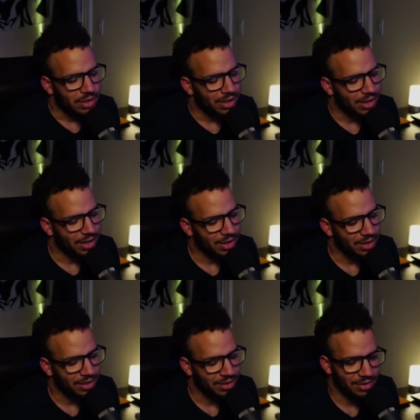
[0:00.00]
I,
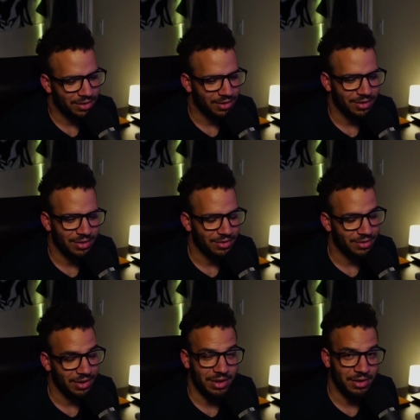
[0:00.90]

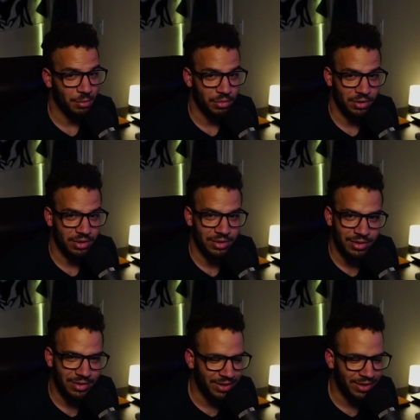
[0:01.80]
I had to breathe.